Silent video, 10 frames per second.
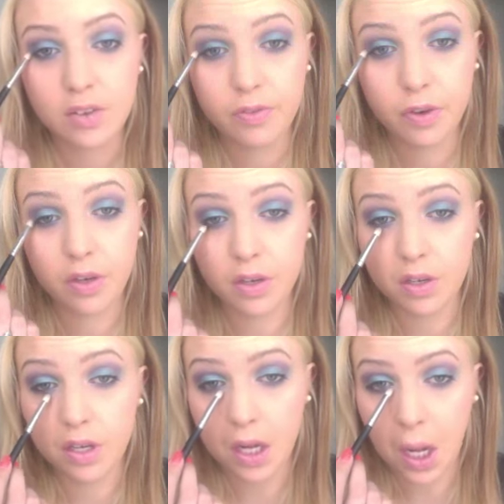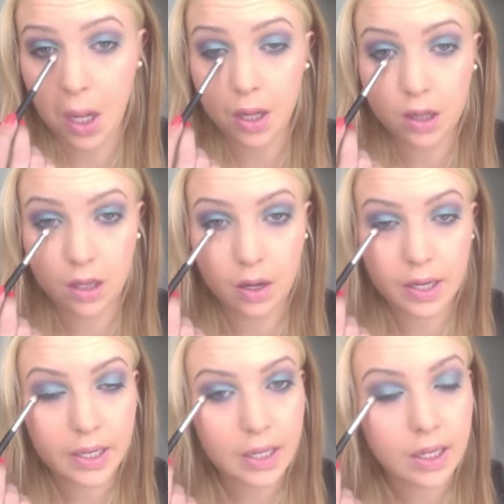for
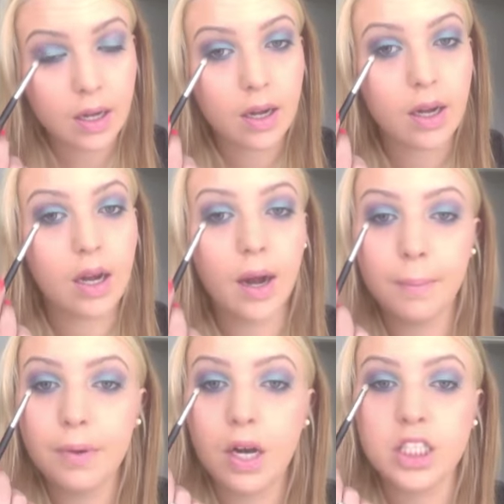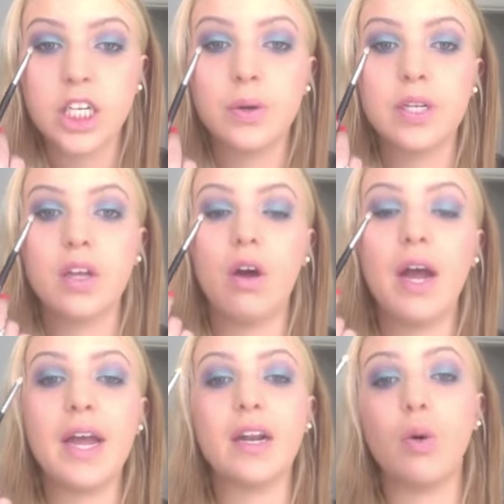lining eyeshadow under the
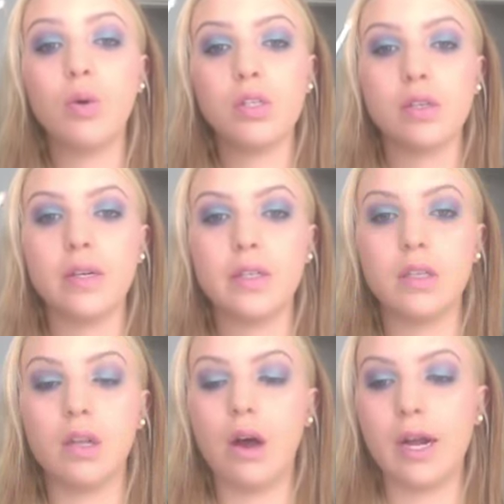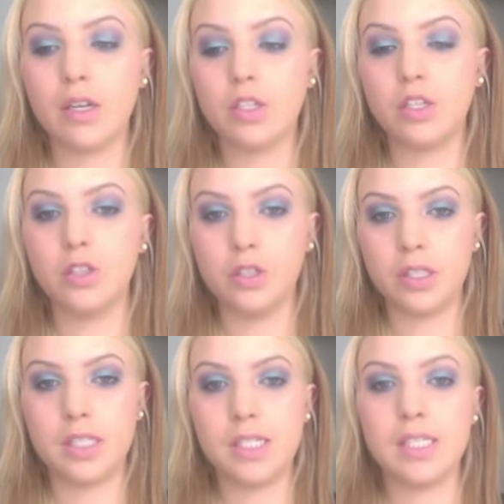eye. And I also like to
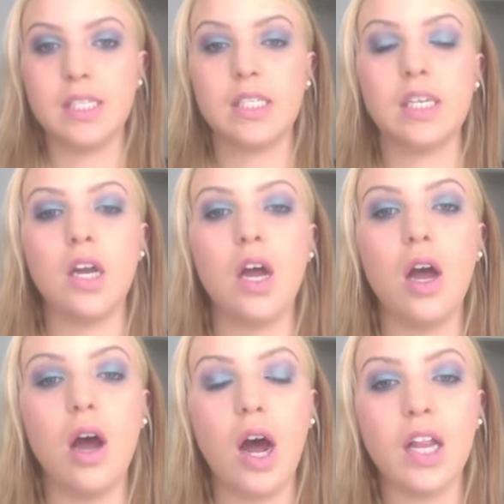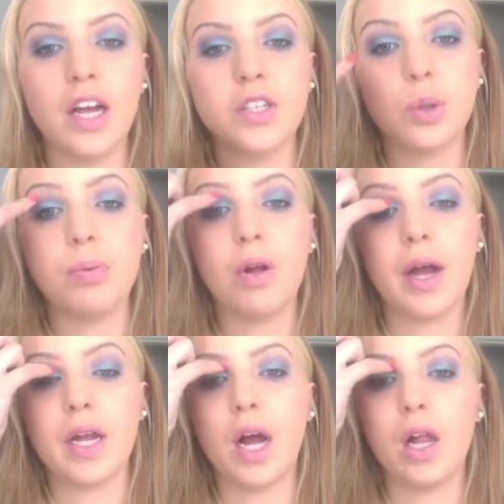use this, I like to
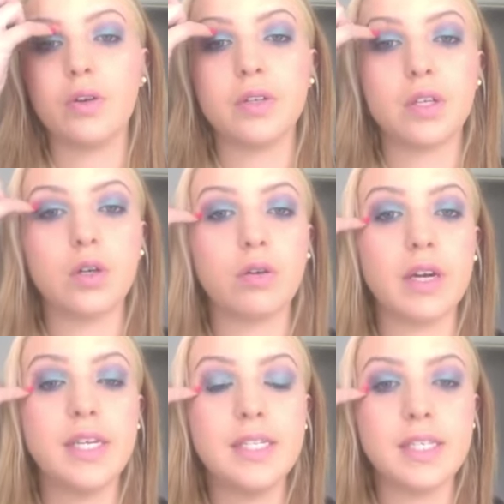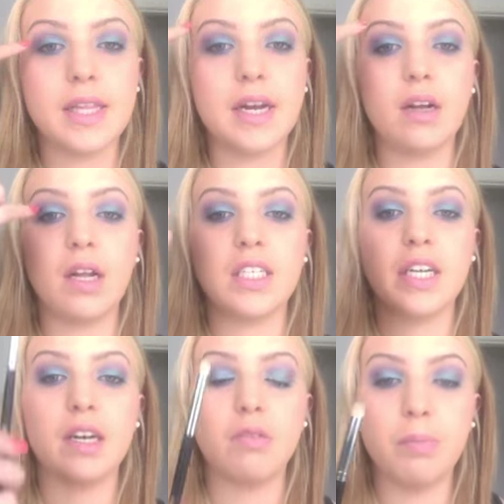apply a colour in the crease, and then I like to
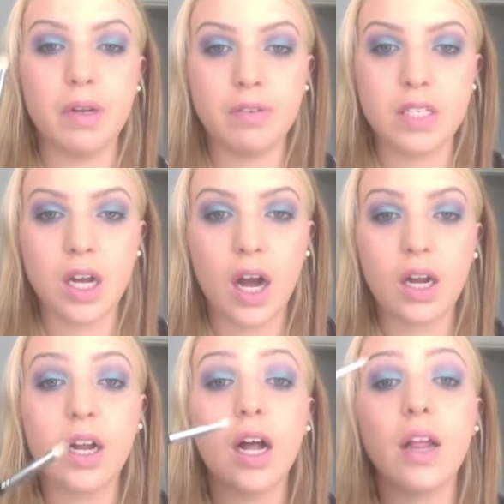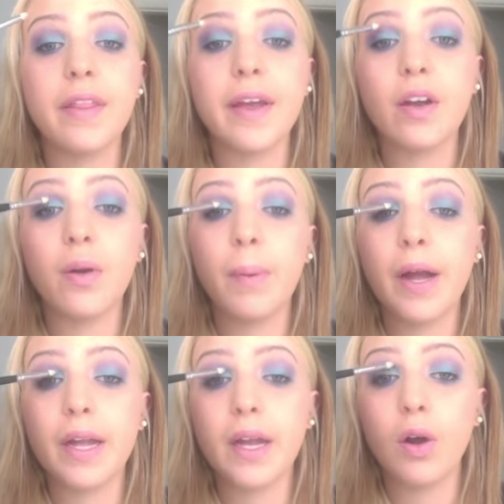get a bit of a darker colour and then go
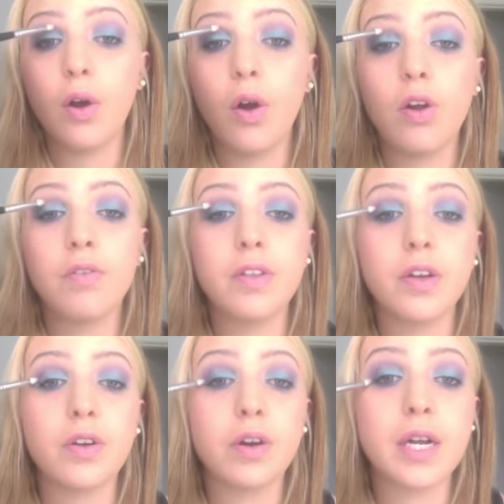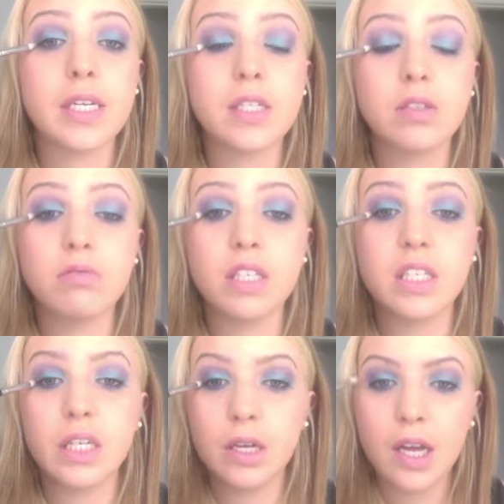back over the crease to
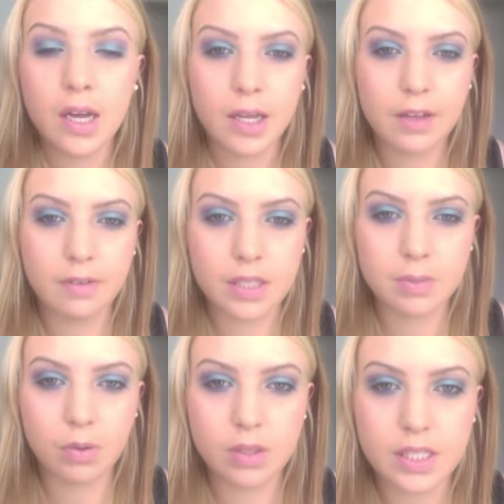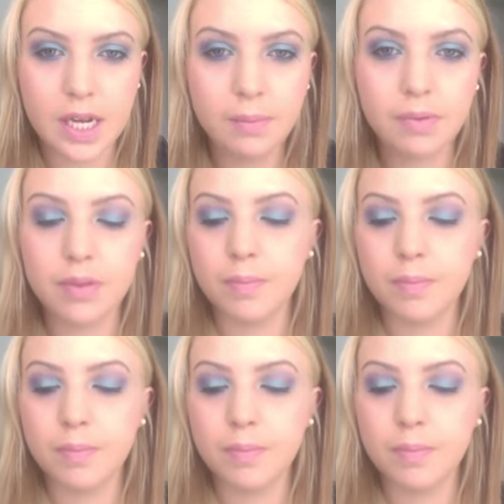really give it some more depth.